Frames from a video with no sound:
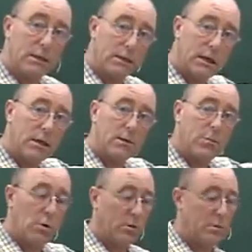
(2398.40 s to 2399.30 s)
start to
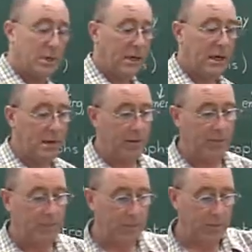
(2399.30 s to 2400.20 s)
put them together,
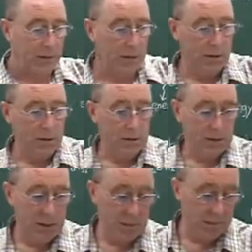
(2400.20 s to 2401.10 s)

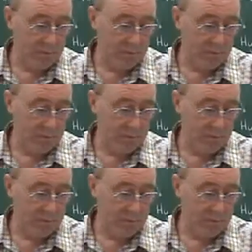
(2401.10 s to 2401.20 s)
then